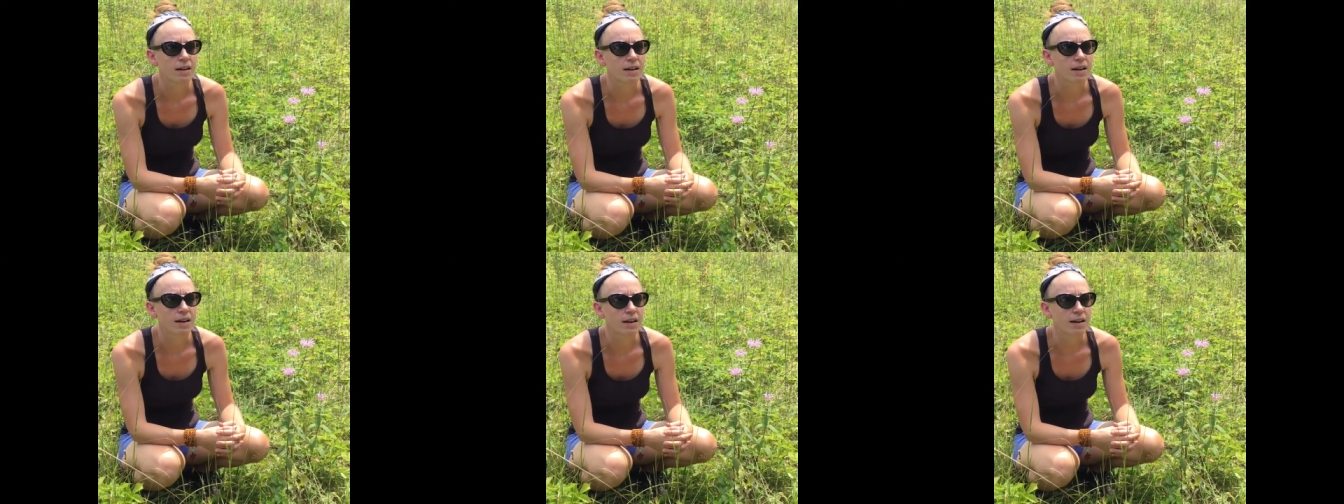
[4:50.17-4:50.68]

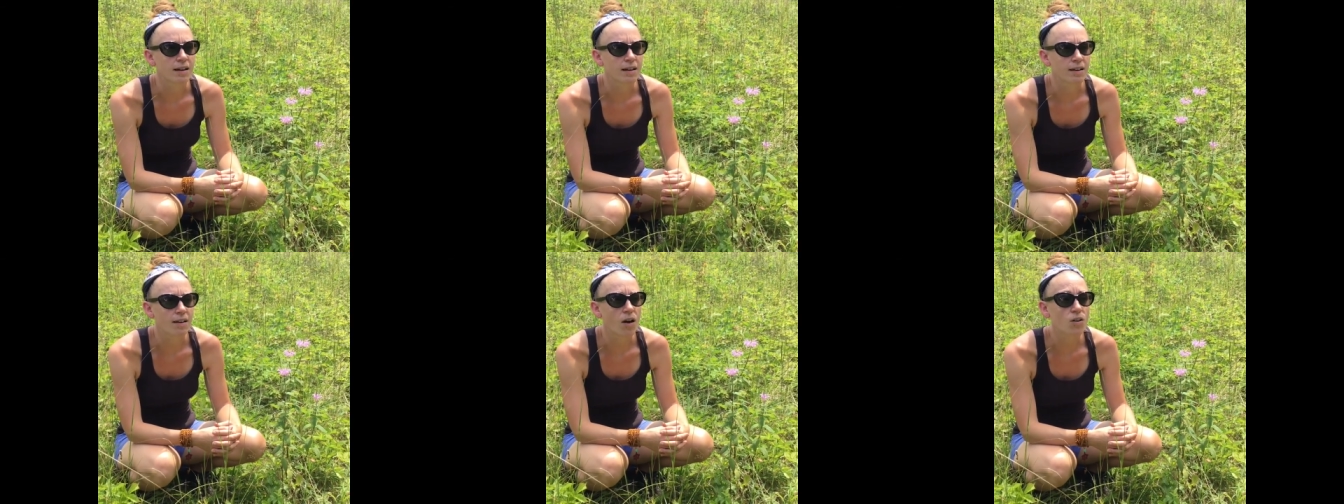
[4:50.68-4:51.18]

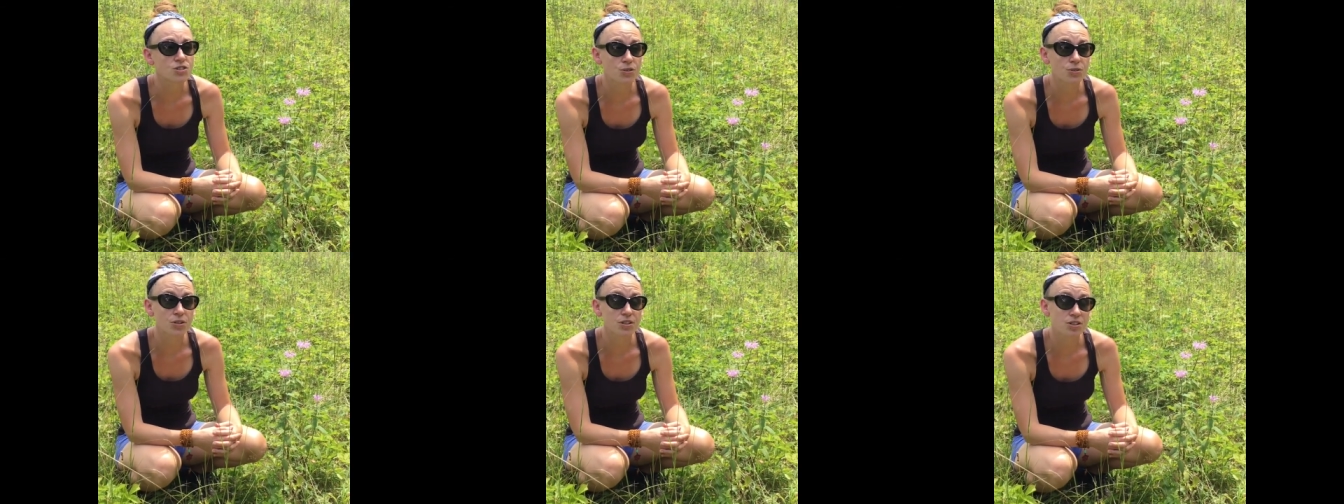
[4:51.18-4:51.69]
Also
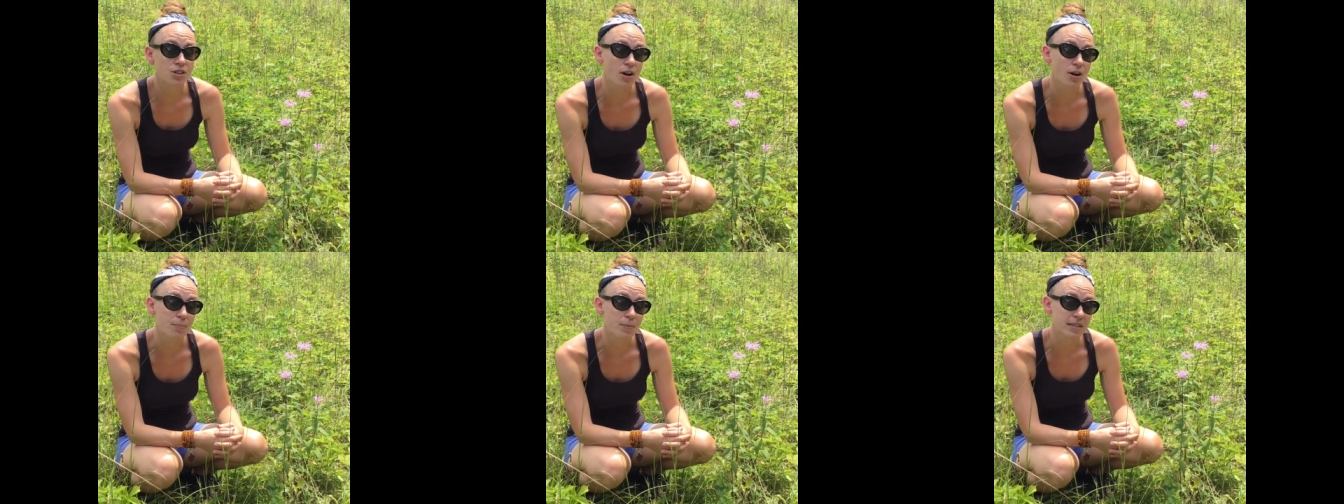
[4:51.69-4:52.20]
good as a
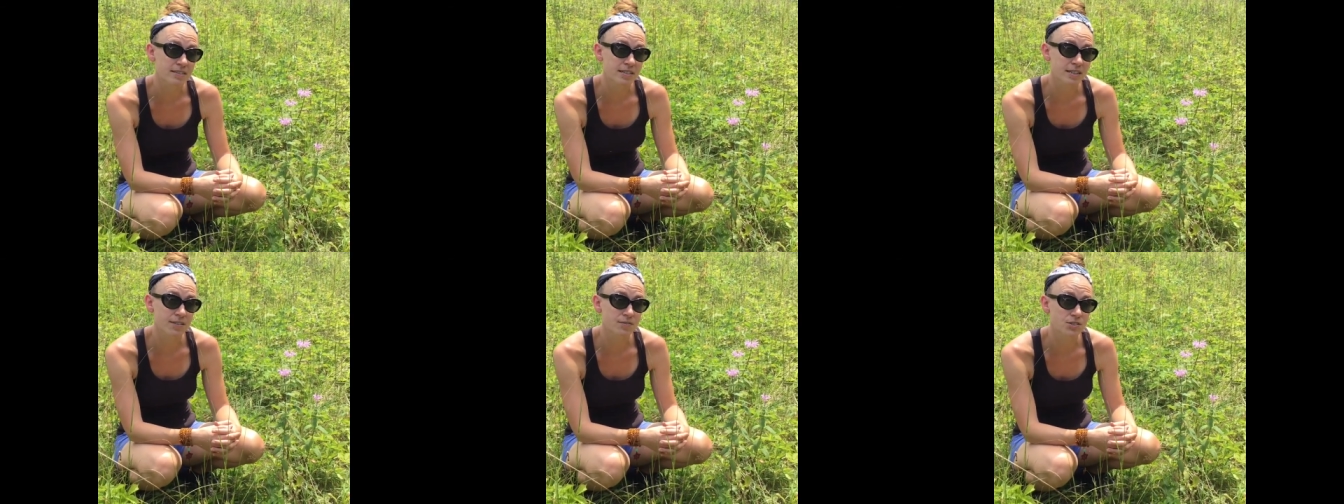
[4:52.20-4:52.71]

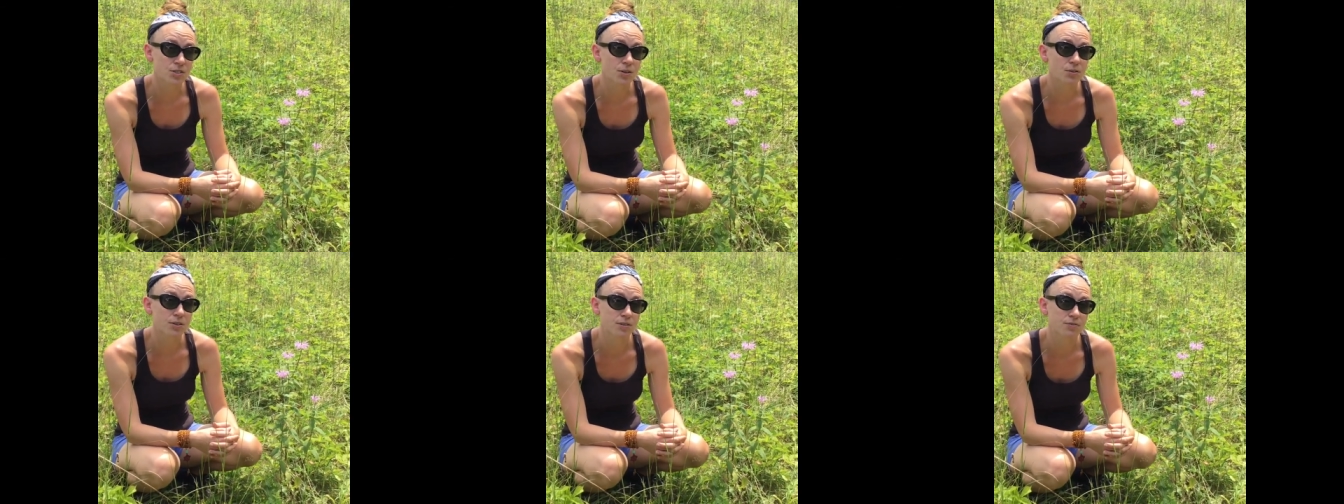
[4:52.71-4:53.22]
carminative, so
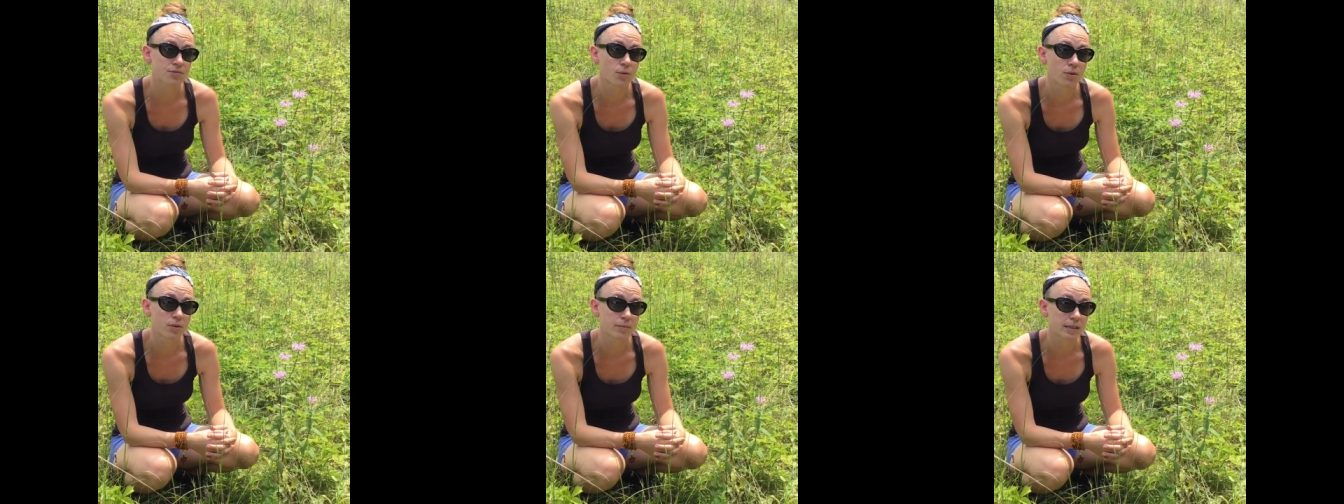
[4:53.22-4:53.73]
good
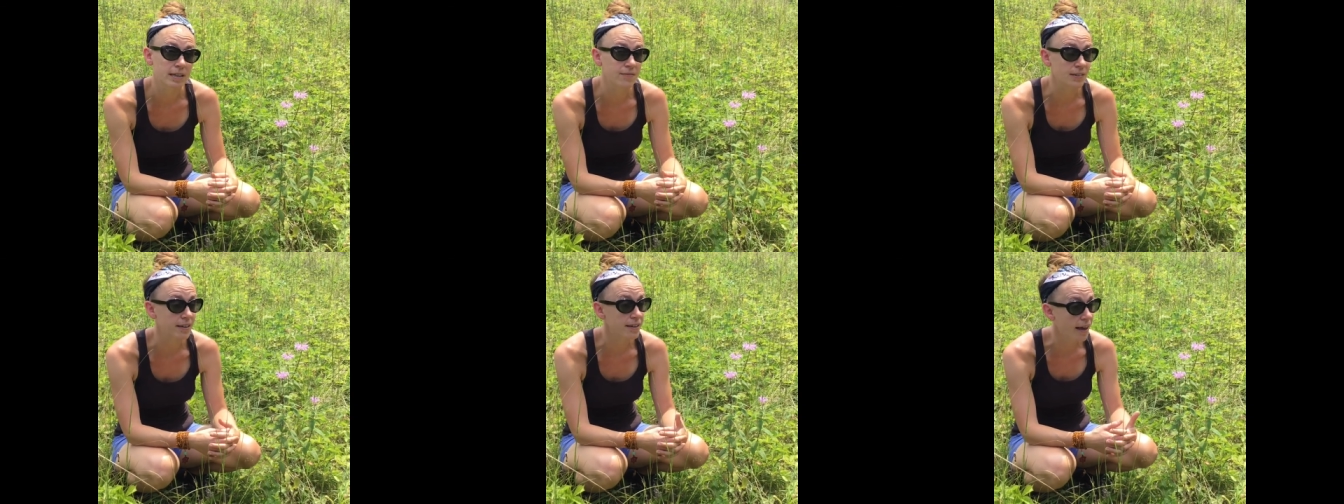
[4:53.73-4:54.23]
for
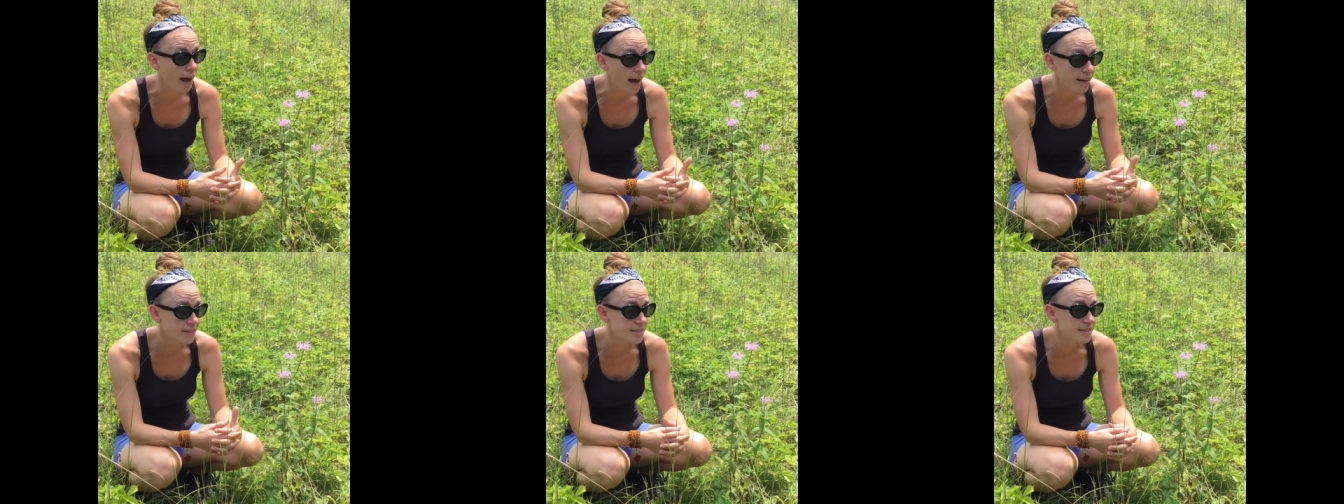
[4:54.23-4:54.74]
relieving
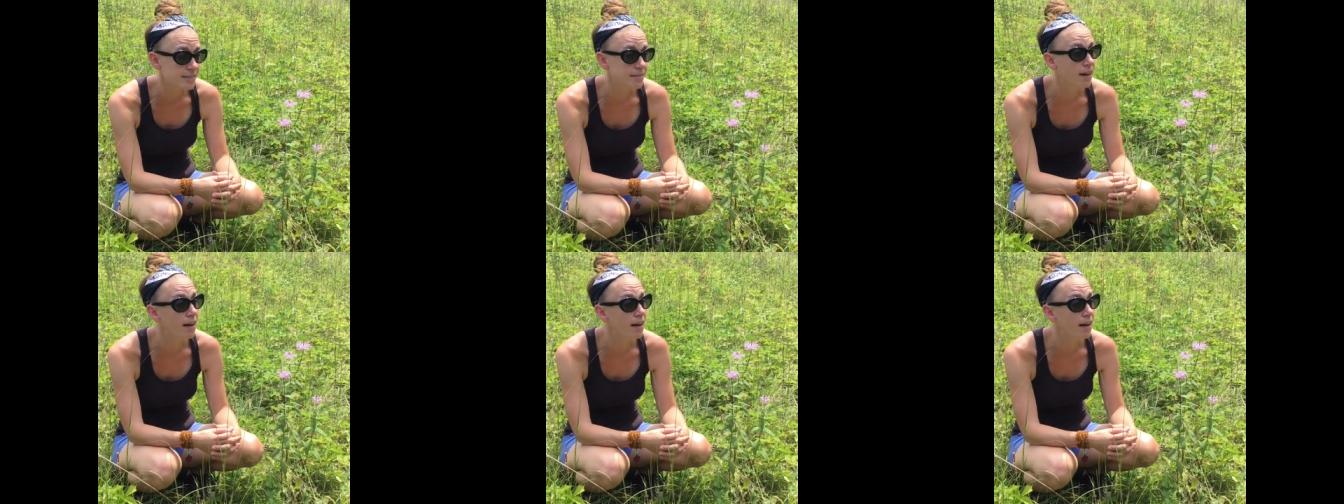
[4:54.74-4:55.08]
gas.